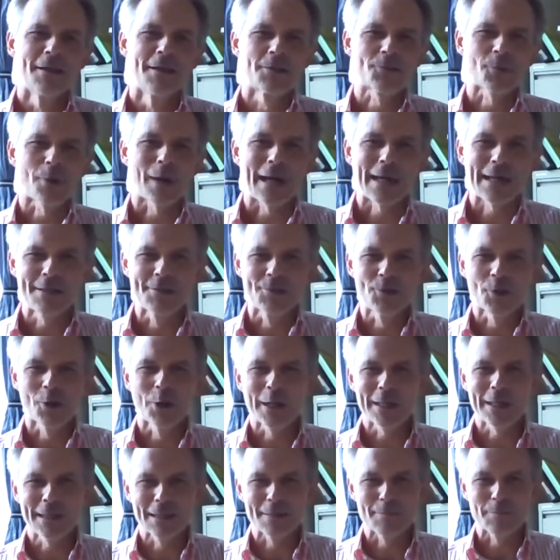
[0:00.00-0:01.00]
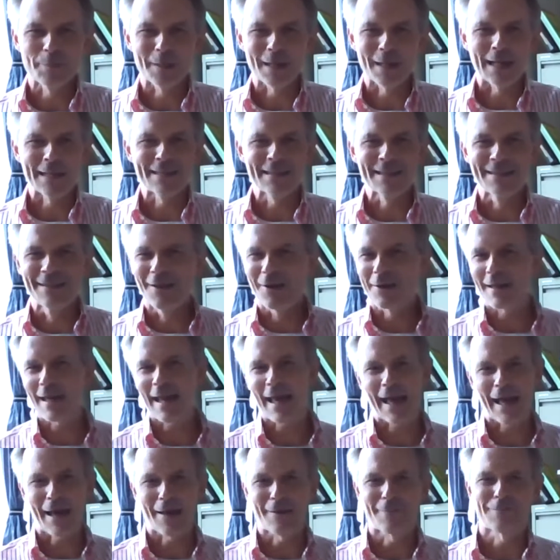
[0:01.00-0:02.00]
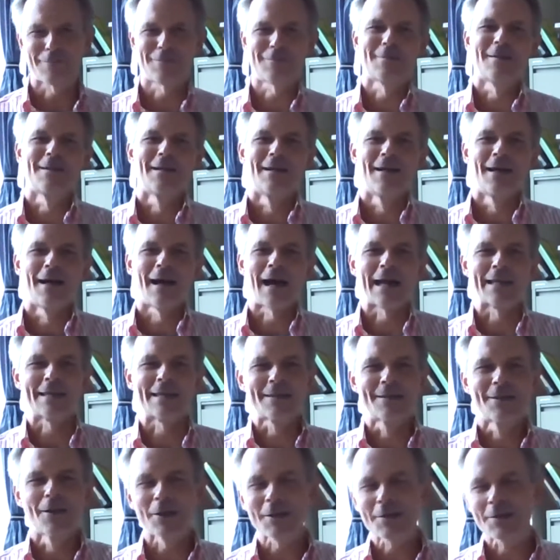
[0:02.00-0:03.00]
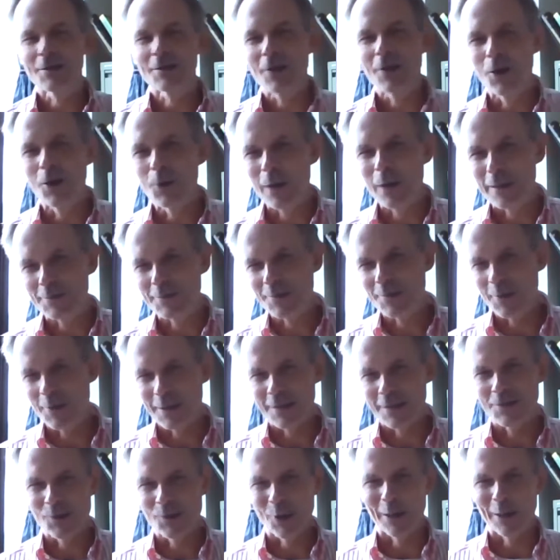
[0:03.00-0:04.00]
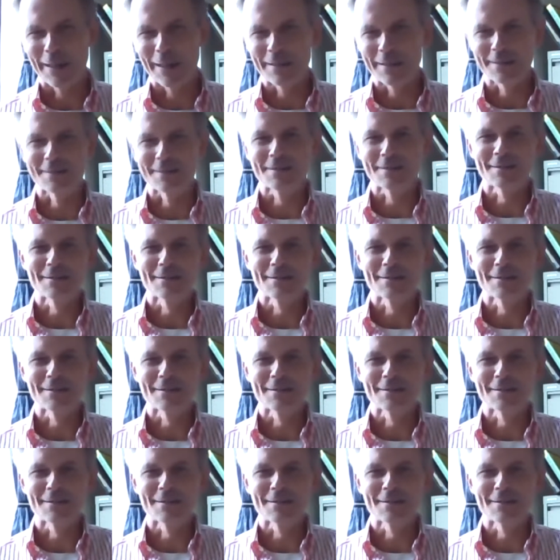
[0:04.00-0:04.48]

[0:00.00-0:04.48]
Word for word: So I enjoyed it, but I did not have, I did not know I was going to enjoy it